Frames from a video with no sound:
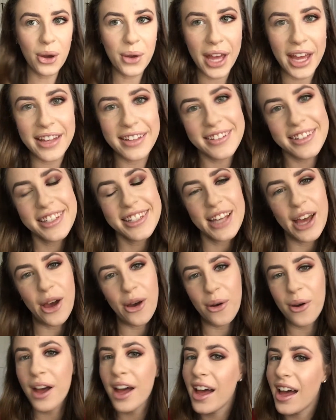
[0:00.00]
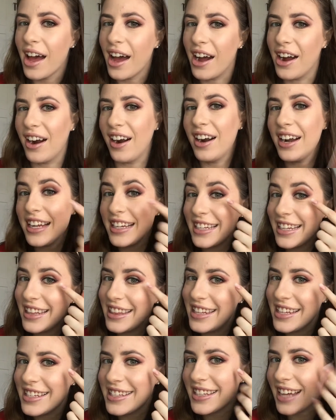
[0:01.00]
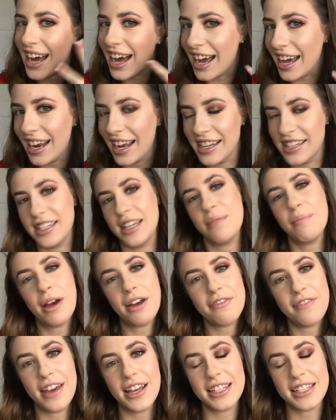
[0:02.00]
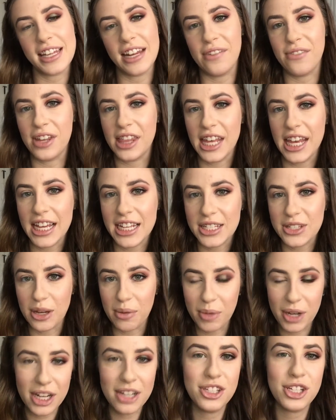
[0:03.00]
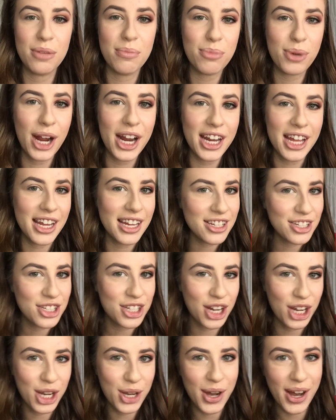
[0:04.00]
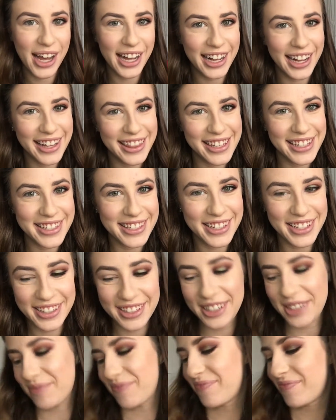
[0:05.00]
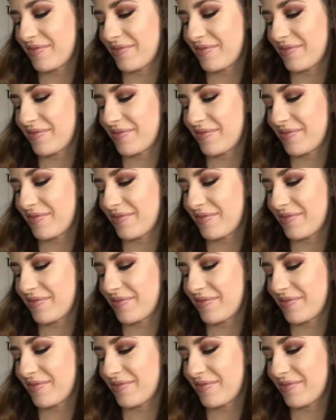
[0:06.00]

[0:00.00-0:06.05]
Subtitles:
Okay, so I already did this eye and I did my face and everything, so I'm going to jump right in and show you how I got this look.